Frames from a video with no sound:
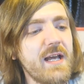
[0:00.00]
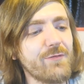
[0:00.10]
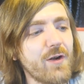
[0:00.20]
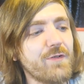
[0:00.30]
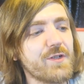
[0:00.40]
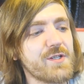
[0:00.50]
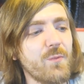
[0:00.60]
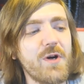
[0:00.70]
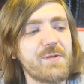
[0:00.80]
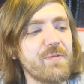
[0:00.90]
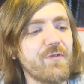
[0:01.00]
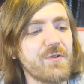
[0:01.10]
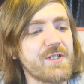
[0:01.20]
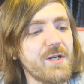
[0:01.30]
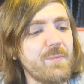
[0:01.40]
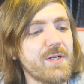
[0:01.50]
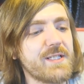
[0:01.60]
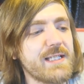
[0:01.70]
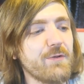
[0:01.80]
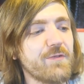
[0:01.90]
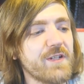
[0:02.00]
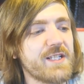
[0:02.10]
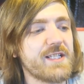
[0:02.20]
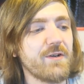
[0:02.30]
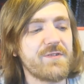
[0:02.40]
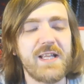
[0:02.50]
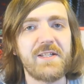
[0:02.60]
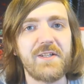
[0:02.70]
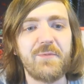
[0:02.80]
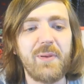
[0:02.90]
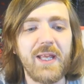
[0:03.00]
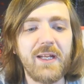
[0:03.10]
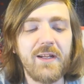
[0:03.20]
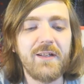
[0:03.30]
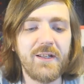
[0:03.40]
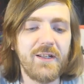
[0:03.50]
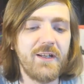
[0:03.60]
"He never offered us a wash before supper, selfish, self-centered pig."